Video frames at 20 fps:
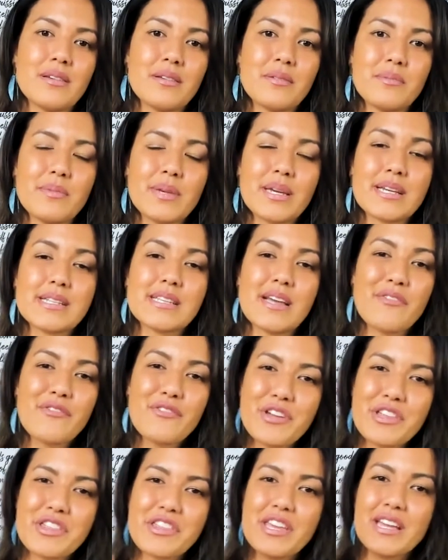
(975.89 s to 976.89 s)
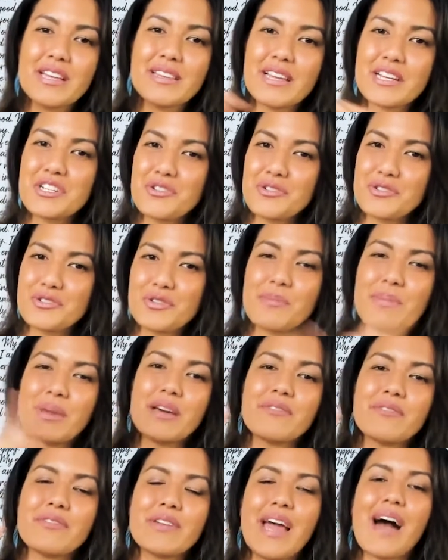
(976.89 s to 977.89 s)
because everything that you're dreaming
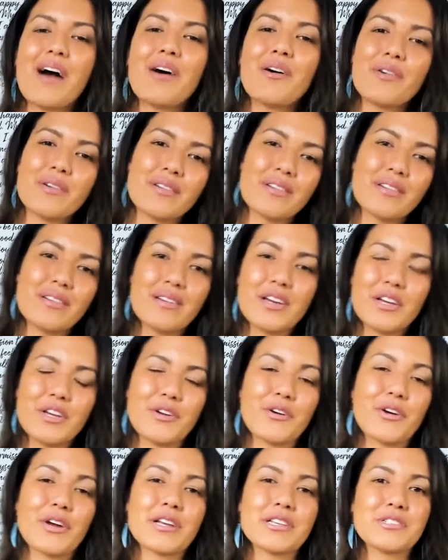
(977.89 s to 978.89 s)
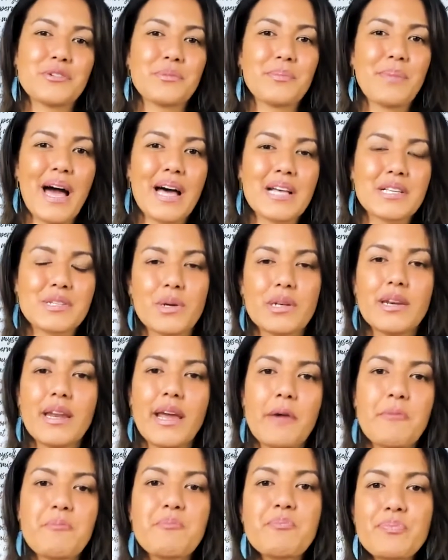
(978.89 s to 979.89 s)
of now, you're going to surpass one
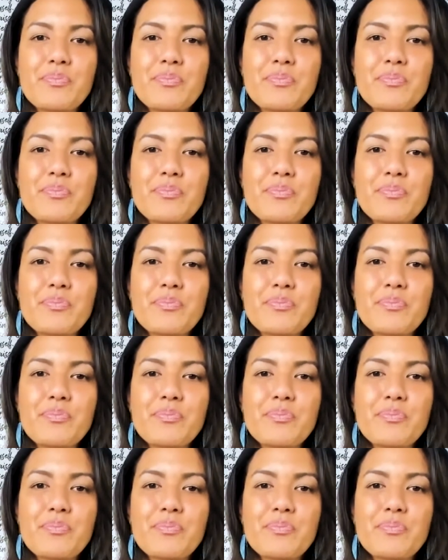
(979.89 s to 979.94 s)
day.